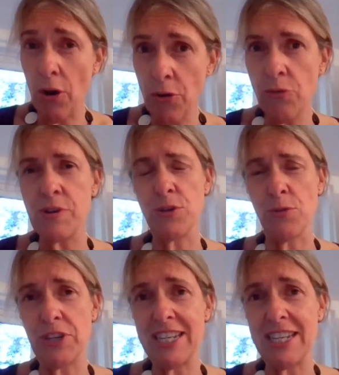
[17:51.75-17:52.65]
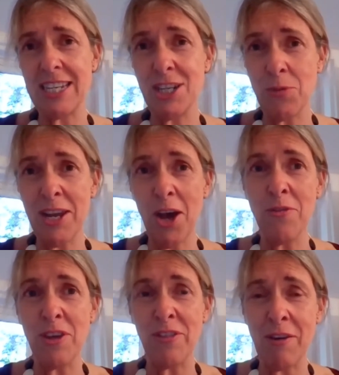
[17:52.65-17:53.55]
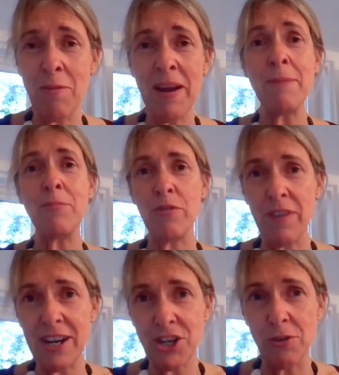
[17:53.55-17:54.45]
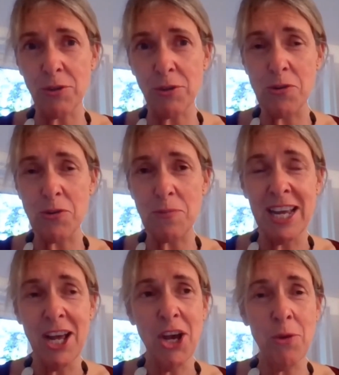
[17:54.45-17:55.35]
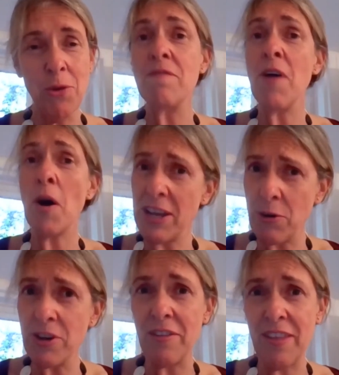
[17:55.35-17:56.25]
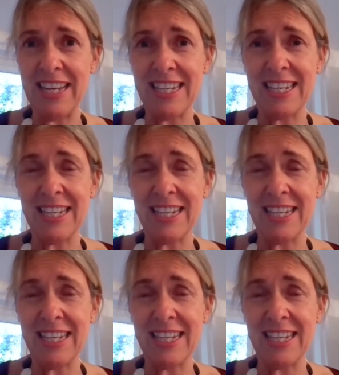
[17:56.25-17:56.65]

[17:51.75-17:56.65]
own resources because we know that there are many professional groups who are very good at this.